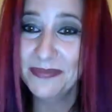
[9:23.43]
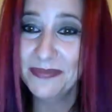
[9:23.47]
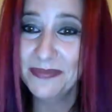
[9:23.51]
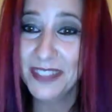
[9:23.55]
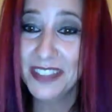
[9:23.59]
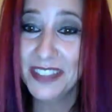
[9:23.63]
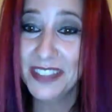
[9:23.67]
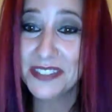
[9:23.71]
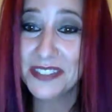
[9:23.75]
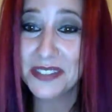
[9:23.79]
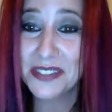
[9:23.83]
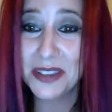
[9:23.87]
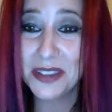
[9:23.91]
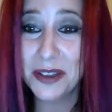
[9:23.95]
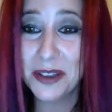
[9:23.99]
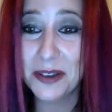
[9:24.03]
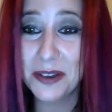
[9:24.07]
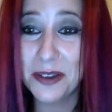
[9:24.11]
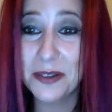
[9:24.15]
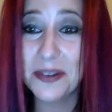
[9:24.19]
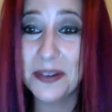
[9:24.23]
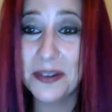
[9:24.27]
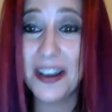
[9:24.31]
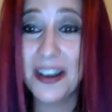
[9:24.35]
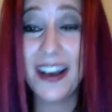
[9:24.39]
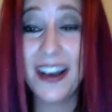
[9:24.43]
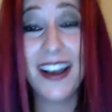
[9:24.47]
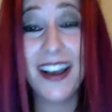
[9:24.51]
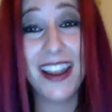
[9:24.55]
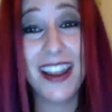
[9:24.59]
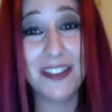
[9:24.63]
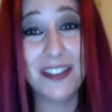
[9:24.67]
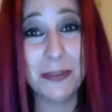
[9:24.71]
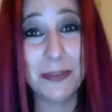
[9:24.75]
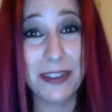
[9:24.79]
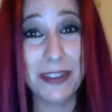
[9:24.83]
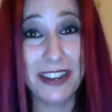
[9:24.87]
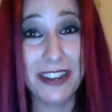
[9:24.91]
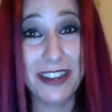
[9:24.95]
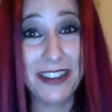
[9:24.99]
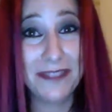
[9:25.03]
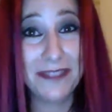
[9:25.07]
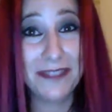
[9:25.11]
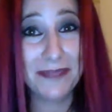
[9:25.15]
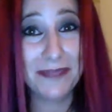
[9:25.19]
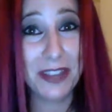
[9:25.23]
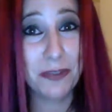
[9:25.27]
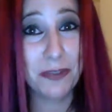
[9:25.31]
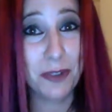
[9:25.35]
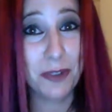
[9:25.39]
So, hi everybody,
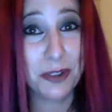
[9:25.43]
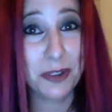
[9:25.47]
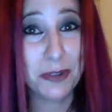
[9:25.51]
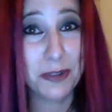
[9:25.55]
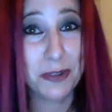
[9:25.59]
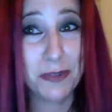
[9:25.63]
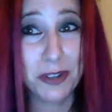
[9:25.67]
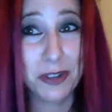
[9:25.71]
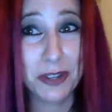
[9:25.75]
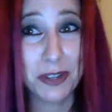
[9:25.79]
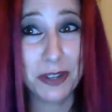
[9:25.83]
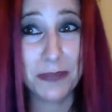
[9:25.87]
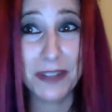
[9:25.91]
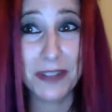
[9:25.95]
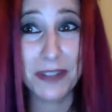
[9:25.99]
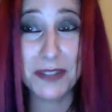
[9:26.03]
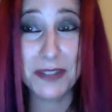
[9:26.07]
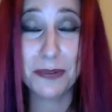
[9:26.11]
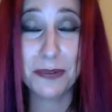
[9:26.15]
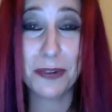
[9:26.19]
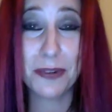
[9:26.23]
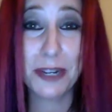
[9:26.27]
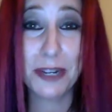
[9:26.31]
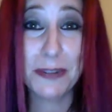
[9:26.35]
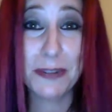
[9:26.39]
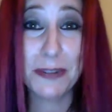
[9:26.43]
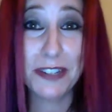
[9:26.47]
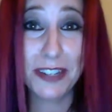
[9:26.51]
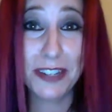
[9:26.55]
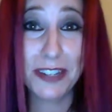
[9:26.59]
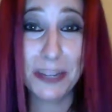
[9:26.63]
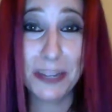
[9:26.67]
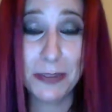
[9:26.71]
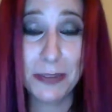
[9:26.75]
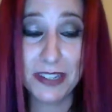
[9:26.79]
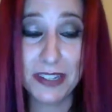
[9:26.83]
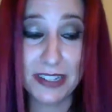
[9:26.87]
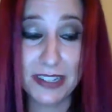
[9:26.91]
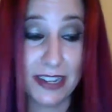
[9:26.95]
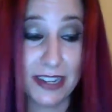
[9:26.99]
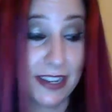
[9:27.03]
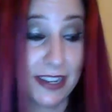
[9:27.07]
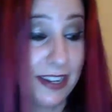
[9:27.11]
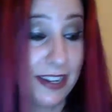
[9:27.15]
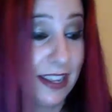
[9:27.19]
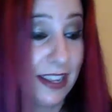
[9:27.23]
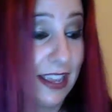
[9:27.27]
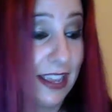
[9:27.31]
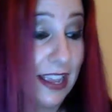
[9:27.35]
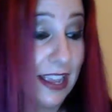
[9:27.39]
and welcome, welcome. That's what we're going to be talking about tonight.
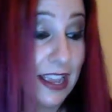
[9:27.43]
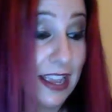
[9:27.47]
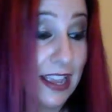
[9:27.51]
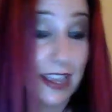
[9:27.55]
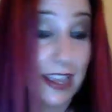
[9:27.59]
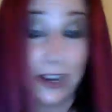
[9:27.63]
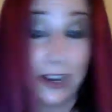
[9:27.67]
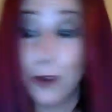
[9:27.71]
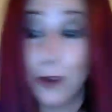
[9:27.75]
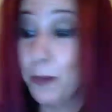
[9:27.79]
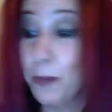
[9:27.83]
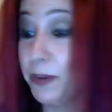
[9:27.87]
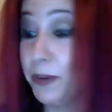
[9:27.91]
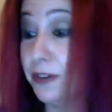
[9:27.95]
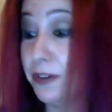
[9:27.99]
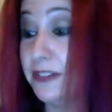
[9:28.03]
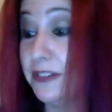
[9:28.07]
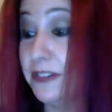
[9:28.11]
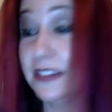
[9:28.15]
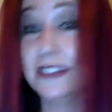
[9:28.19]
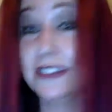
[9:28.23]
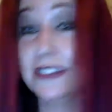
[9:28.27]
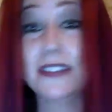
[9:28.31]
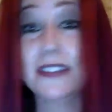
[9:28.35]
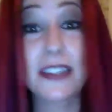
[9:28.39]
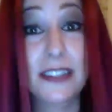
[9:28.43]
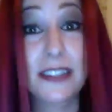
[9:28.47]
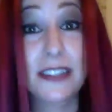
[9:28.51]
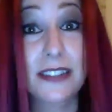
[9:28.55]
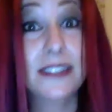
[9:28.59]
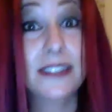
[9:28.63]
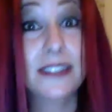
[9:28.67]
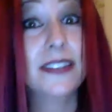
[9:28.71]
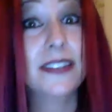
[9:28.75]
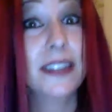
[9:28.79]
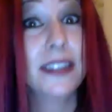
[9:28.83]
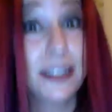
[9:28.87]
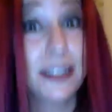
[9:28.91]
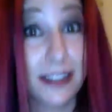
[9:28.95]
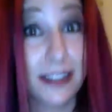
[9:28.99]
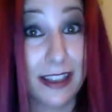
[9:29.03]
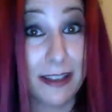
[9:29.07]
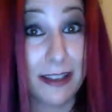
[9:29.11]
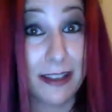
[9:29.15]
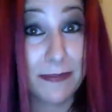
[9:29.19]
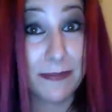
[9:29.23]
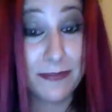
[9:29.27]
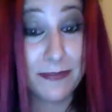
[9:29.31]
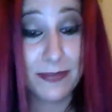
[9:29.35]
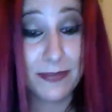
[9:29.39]
And I hope you're as excited as I
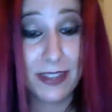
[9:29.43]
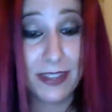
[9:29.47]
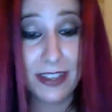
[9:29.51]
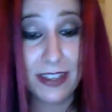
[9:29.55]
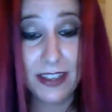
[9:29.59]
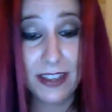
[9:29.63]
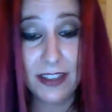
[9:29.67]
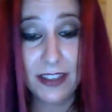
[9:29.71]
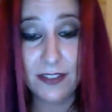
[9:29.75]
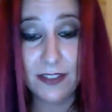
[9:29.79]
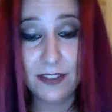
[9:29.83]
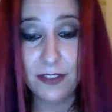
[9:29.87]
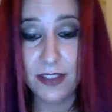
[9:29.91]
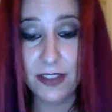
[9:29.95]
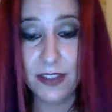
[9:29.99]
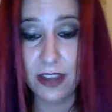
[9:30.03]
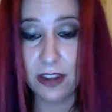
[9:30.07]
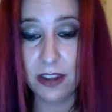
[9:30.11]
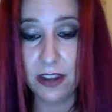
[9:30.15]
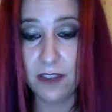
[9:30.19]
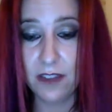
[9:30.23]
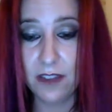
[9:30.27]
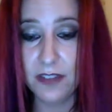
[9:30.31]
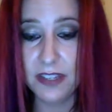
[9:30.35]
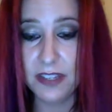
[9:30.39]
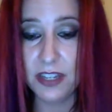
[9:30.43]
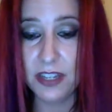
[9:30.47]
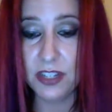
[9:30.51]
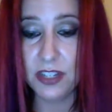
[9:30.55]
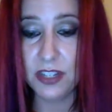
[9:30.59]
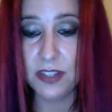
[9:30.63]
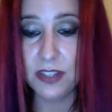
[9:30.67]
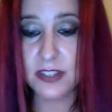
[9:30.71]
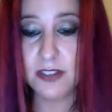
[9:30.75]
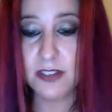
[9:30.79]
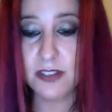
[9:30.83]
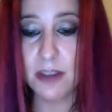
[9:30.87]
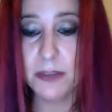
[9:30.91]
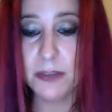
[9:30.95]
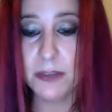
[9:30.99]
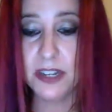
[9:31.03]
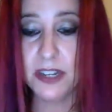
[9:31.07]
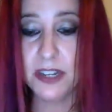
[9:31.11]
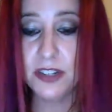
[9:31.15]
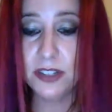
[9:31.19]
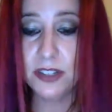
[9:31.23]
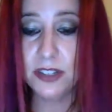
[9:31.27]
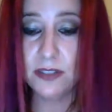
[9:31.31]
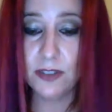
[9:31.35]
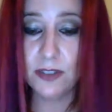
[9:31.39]
am for that conversation. So I'm going to
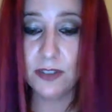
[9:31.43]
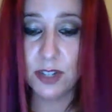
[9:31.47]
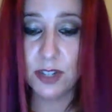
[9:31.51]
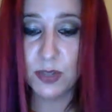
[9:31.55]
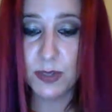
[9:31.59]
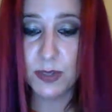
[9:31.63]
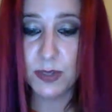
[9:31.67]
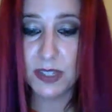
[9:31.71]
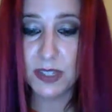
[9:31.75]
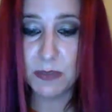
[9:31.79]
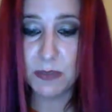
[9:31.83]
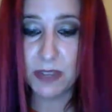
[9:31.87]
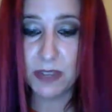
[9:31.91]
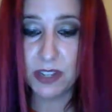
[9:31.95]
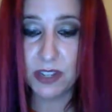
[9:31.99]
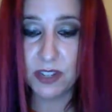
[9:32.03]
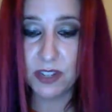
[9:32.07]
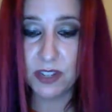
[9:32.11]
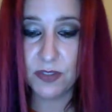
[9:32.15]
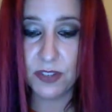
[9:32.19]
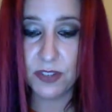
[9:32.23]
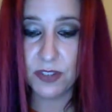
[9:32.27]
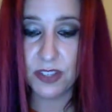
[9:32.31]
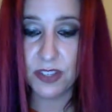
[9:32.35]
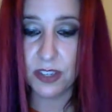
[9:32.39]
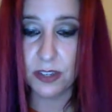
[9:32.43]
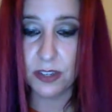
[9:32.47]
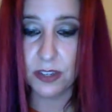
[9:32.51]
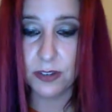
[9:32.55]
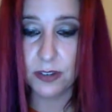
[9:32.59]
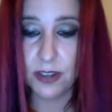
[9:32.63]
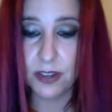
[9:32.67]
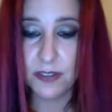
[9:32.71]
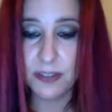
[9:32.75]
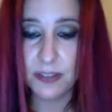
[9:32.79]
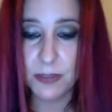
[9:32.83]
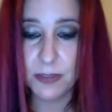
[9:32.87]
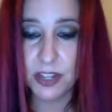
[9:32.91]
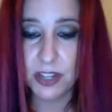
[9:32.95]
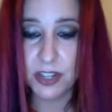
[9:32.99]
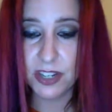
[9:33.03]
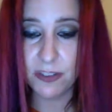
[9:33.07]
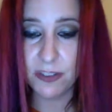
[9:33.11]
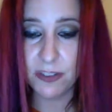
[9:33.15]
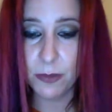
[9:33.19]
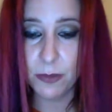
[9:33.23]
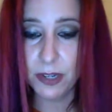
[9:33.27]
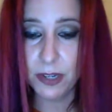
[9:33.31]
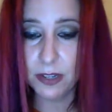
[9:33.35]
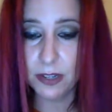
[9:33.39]
do the virtual smudge for you. I've smudged
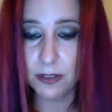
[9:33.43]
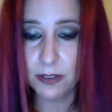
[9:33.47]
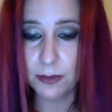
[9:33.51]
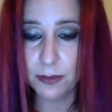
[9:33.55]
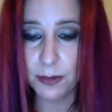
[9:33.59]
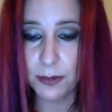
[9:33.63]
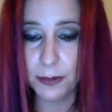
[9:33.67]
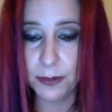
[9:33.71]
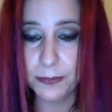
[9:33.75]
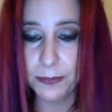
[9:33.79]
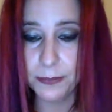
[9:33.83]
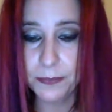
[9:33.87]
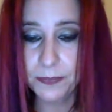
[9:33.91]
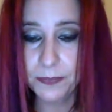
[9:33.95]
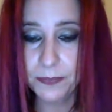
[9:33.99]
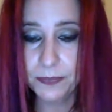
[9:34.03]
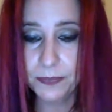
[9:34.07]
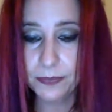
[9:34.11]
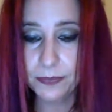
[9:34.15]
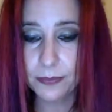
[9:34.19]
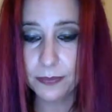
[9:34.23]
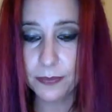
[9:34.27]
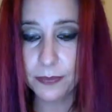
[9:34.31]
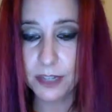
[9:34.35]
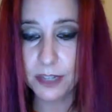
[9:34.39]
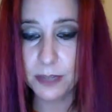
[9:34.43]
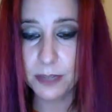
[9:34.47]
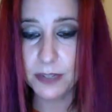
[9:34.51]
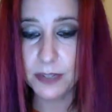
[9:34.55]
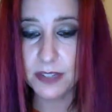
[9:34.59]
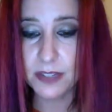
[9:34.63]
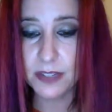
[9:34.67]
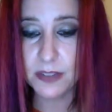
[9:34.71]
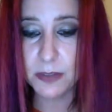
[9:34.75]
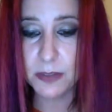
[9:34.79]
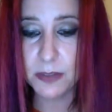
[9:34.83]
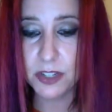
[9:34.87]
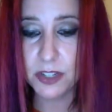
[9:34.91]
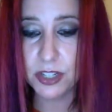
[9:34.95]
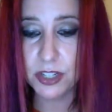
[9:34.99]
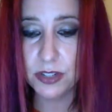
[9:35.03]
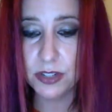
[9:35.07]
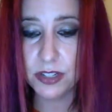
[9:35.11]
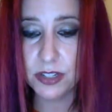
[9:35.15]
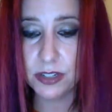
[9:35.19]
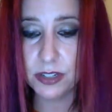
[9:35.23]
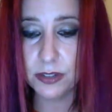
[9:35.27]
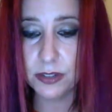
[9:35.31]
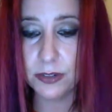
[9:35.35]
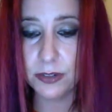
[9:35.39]
everybody in the room, and I'm going to smudge you
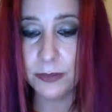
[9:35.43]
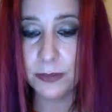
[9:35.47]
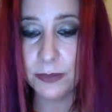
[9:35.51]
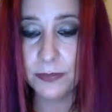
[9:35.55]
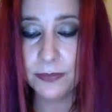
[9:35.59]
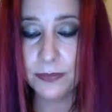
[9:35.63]
too.